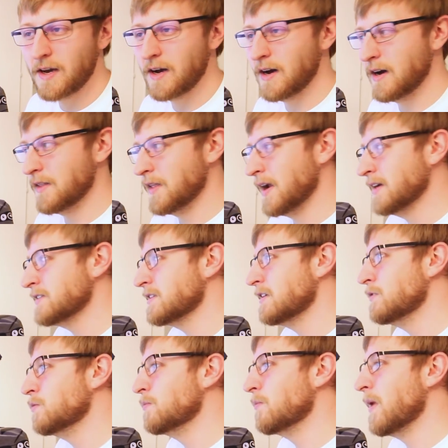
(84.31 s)
The next
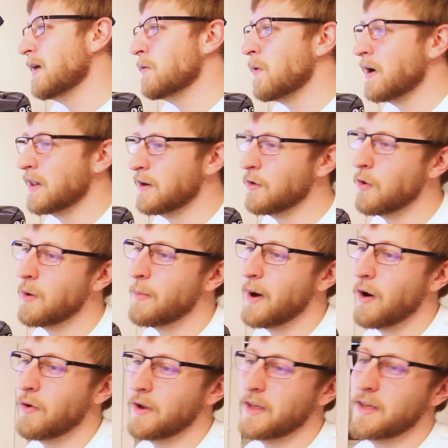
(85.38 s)
thing you might want to know
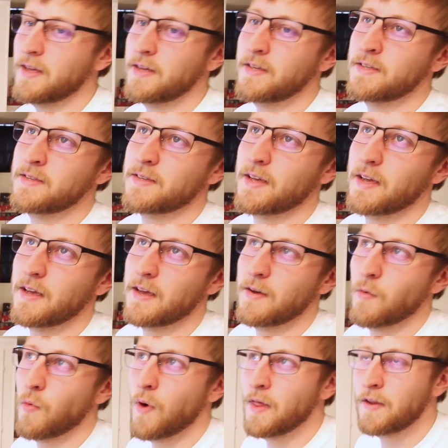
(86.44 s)
about is
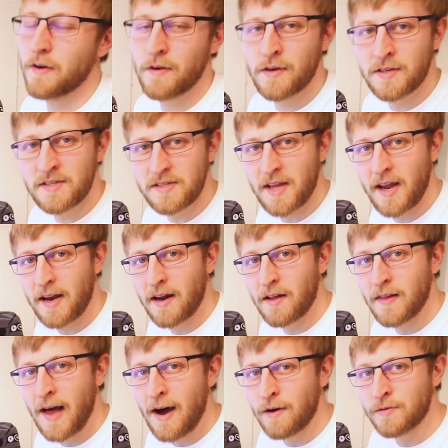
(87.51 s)
whether your state
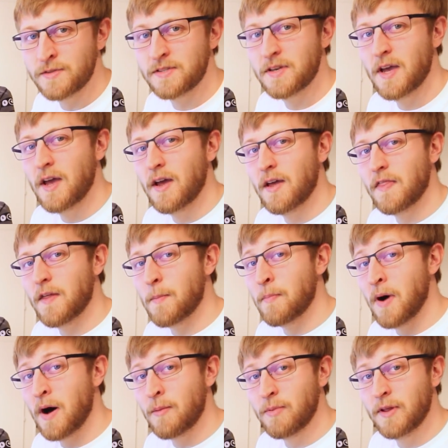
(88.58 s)
allows the
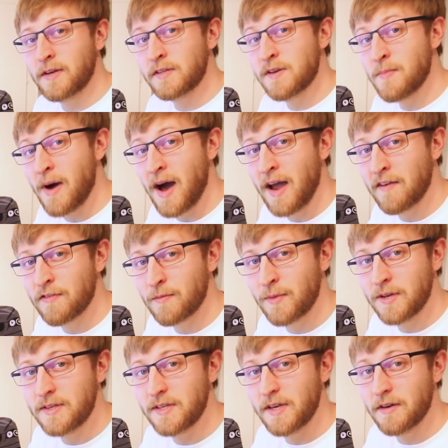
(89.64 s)
public to buy from
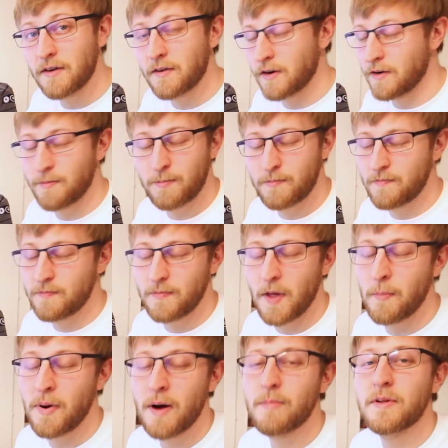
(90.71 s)
a deal or the
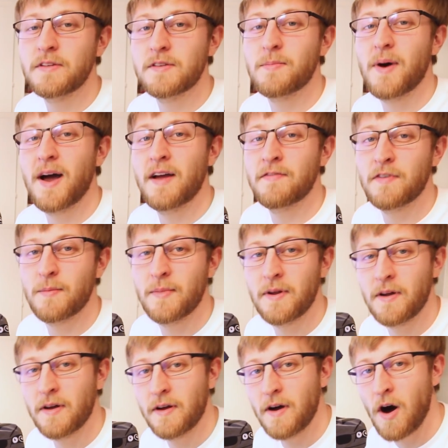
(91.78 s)
public to buy from
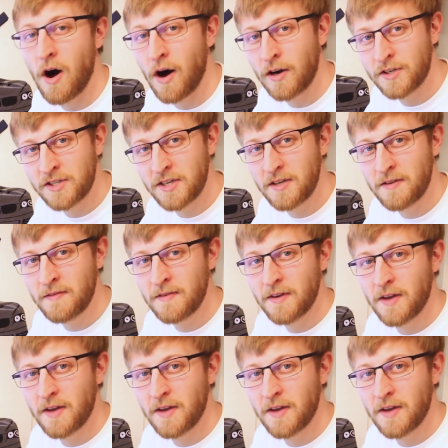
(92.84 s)
an auction,